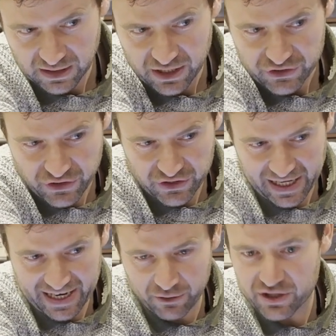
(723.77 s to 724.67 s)
So you
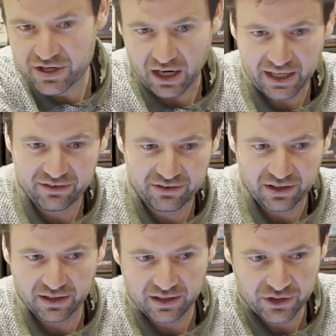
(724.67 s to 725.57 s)
lay out your dice.
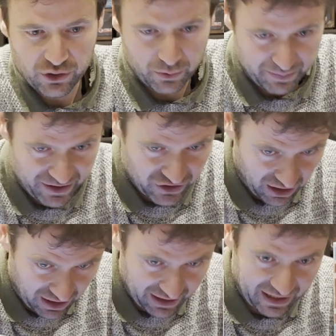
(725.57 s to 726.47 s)
You would be
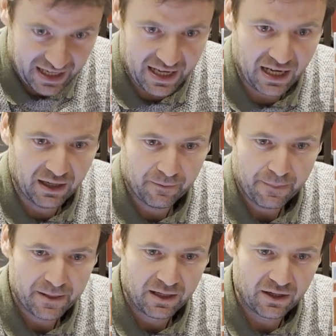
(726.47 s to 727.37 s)
starting here,
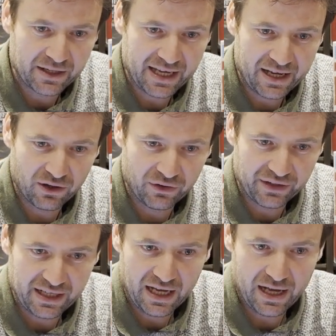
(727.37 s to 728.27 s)
okay,
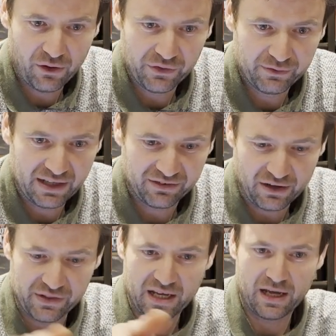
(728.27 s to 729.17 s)
let's say
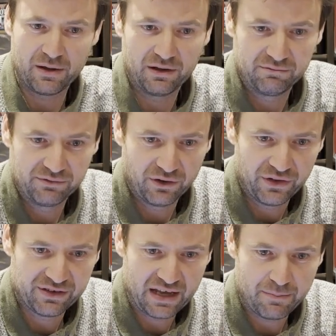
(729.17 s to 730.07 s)
on
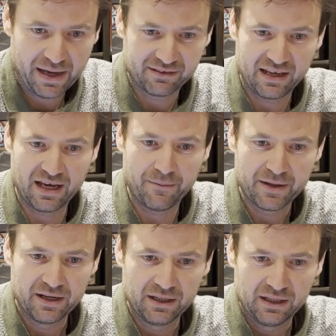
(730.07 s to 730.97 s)
this apex here,
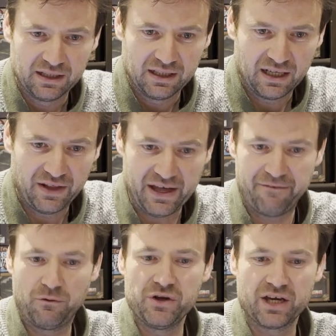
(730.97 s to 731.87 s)
and
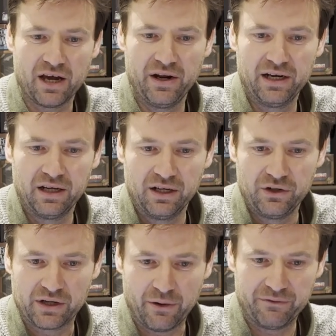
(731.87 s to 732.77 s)
therefore you're
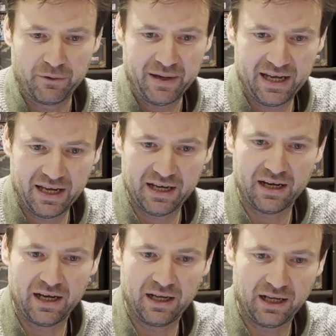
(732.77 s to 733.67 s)
going from
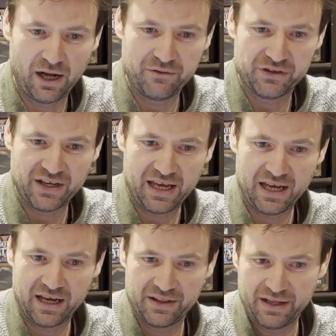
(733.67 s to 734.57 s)
here over to
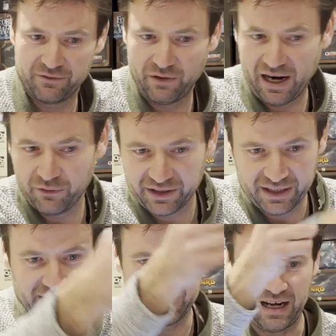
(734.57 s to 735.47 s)
here, and then round and
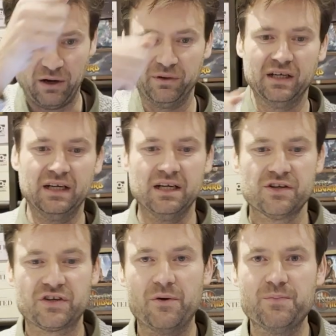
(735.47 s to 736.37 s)
then down.
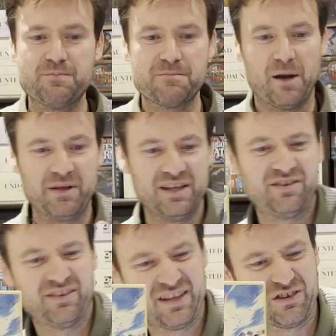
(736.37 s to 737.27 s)
So I mean, this
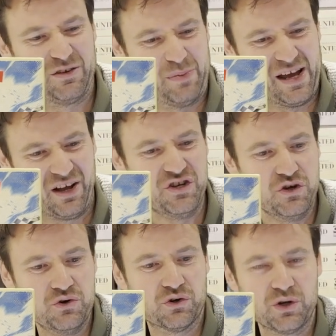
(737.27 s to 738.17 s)
is a bit
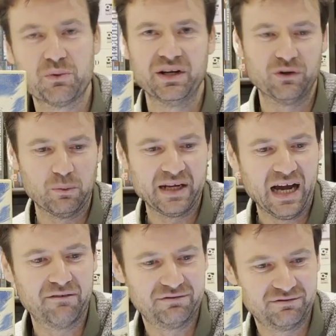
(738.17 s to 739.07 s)
unusual. You wouldn't normally
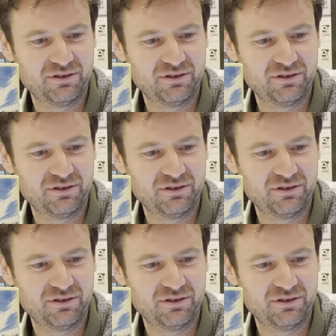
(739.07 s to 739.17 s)
have